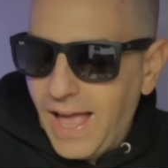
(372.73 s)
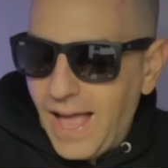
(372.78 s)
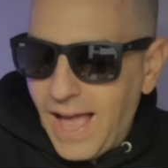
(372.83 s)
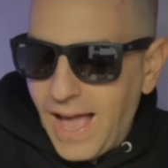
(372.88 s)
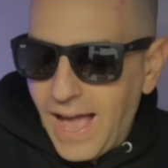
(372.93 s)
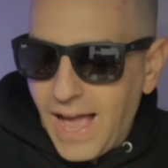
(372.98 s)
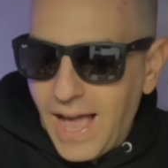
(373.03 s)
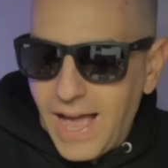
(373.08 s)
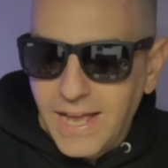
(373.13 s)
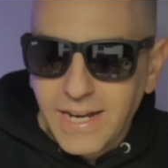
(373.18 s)

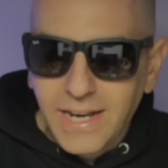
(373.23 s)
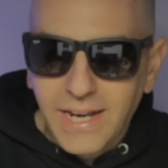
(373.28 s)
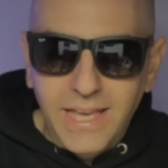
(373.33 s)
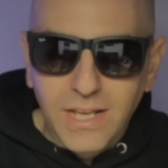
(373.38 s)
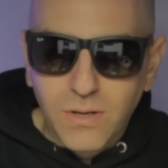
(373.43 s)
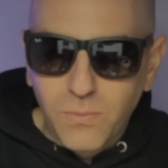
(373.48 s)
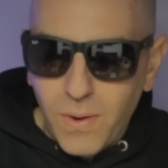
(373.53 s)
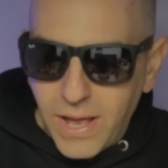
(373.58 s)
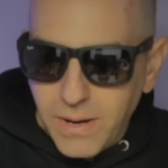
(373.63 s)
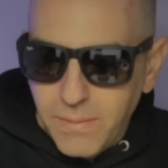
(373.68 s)
And
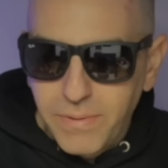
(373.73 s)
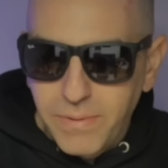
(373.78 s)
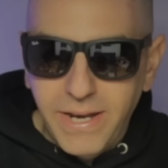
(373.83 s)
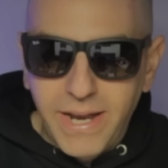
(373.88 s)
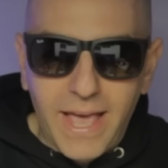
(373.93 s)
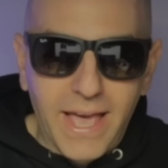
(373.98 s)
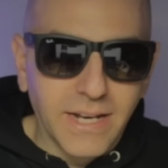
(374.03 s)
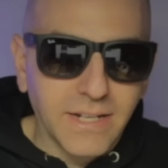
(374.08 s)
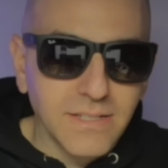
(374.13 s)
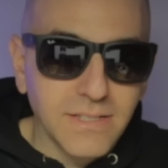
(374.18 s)
it went
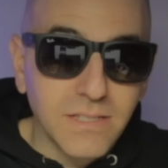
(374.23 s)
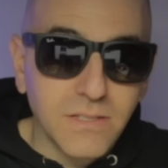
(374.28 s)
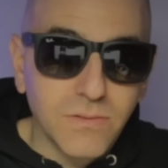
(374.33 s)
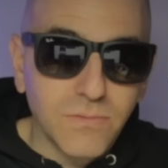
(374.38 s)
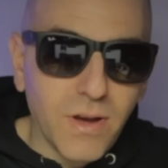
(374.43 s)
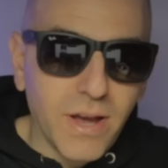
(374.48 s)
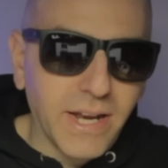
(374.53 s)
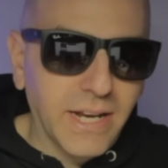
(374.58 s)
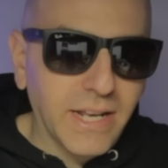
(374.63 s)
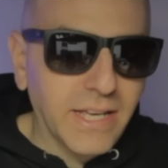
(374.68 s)

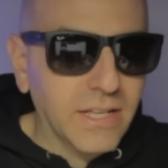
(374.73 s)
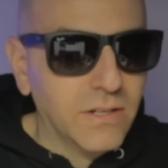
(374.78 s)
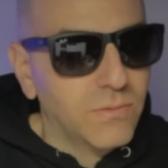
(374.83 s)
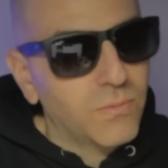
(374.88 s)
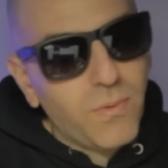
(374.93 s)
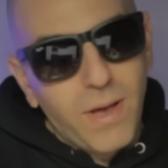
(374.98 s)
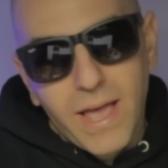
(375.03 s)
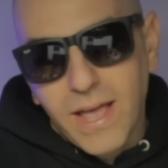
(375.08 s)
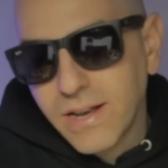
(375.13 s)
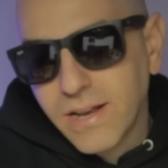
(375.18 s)
bananas, right?
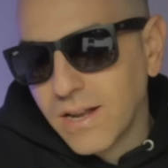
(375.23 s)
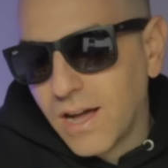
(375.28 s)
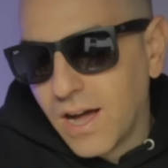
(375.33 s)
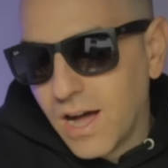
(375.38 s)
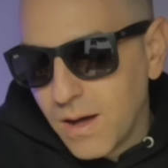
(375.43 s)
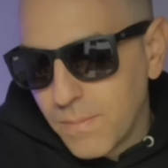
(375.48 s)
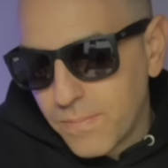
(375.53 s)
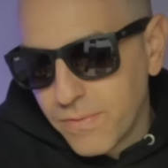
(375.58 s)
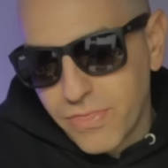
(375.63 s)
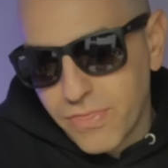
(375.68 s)
It went
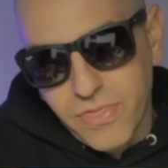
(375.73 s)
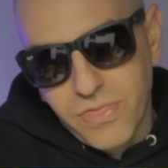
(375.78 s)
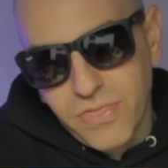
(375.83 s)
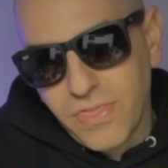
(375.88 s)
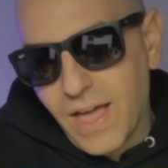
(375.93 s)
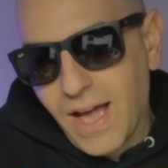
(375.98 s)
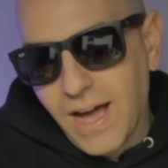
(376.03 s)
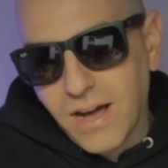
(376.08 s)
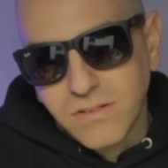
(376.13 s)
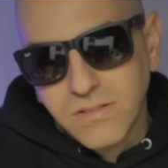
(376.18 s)
up
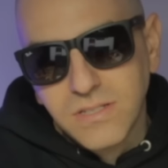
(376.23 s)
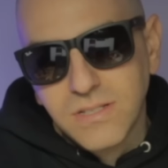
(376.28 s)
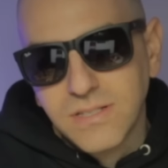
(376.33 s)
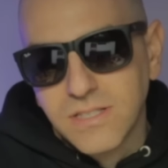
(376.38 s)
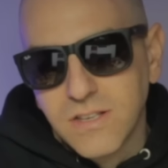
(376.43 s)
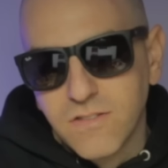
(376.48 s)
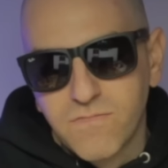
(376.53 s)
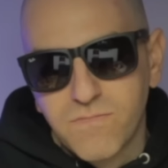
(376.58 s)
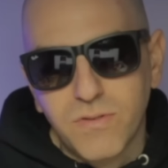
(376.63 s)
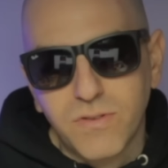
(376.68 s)

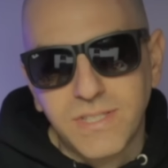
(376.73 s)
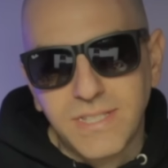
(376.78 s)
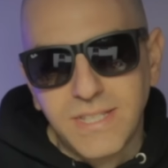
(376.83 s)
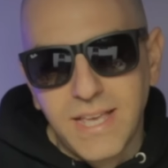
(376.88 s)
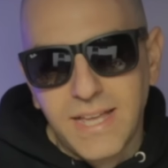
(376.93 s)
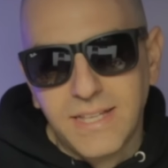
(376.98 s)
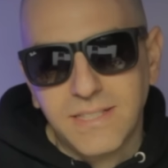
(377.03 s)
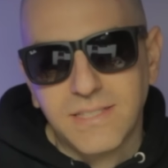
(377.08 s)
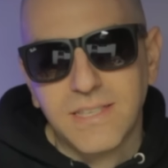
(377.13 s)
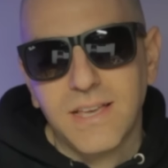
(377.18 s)
thousands of
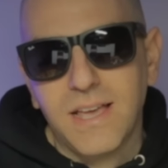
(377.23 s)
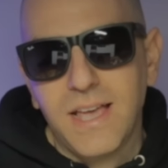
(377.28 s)
percent.